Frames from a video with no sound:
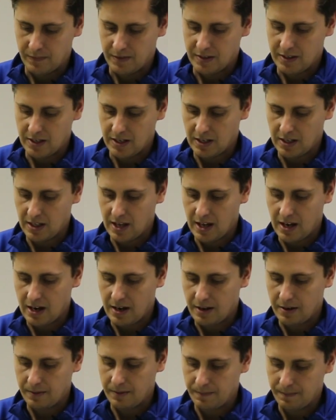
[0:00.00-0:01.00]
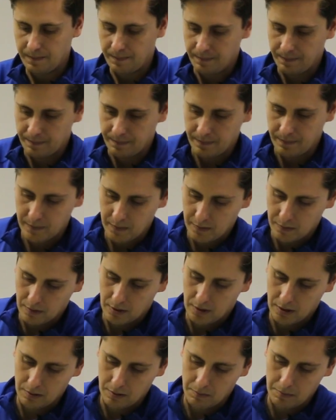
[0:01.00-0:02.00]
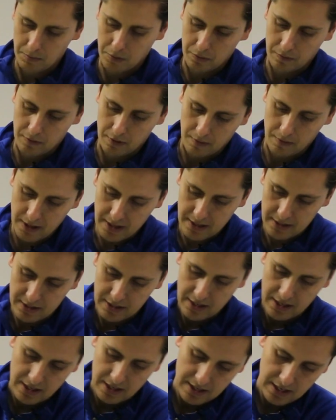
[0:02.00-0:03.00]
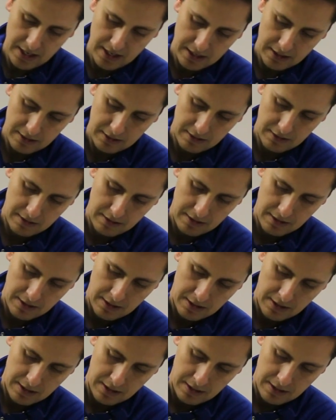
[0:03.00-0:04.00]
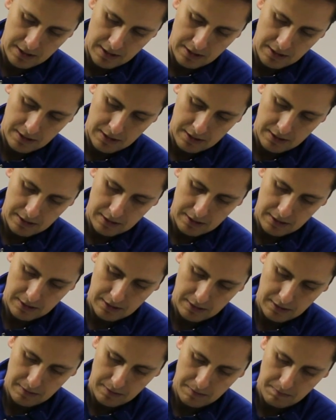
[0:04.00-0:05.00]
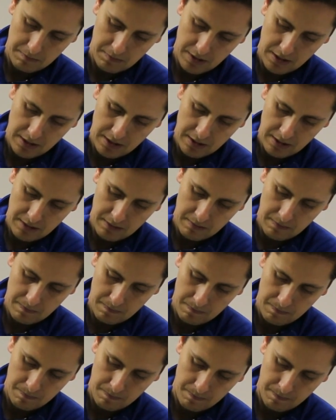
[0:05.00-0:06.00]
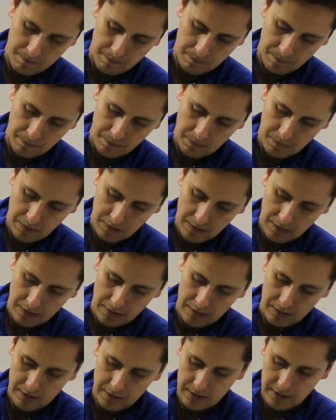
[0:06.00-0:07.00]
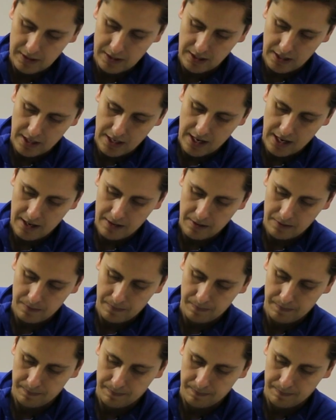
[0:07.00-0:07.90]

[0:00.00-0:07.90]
Take that out. We're going to remove the right side next. Same thing. Take it out.